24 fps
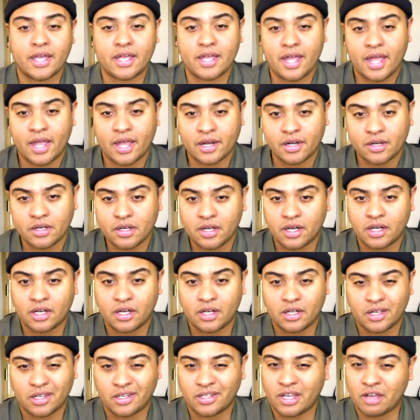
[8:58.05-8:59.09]
And
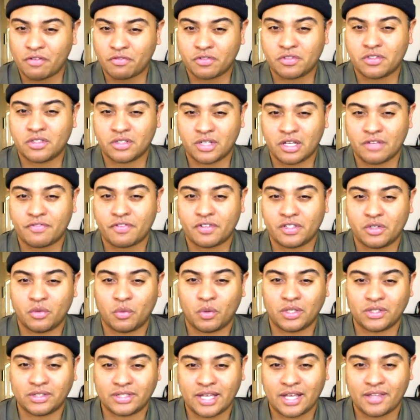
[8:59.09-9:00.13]
you definitely
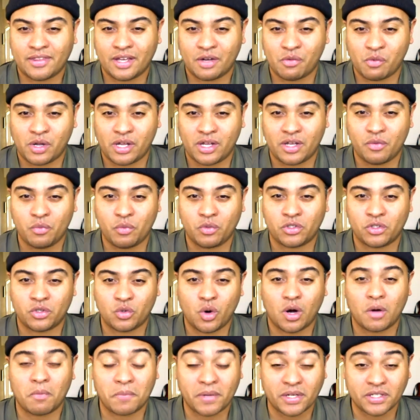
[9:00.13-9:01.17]
want that. That way, when you
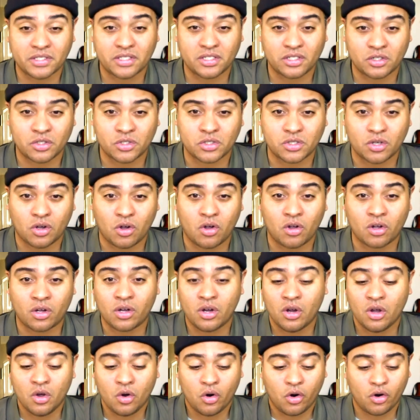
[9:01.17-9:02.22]
are mixing your song
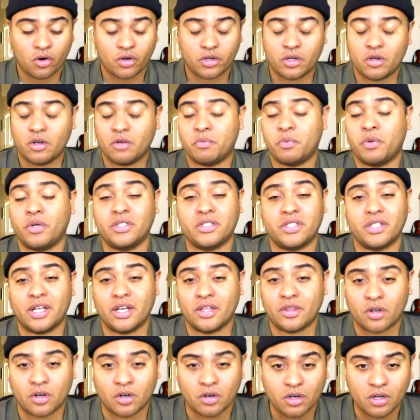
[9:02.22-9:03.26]
or you're putting
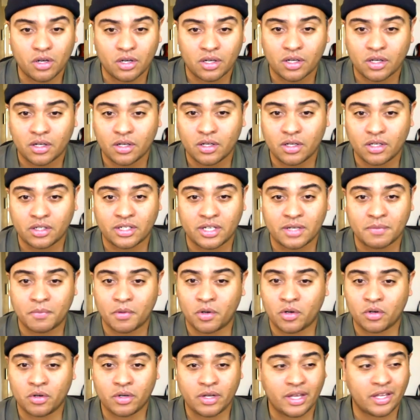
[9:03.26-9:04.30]
together a
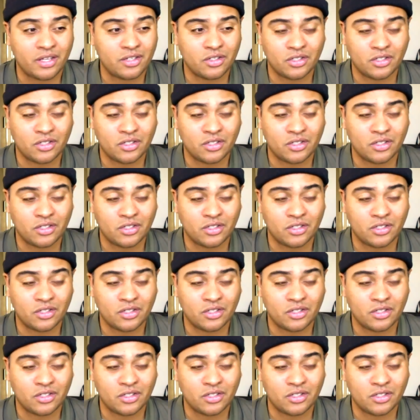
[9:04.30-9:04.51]
demo, and you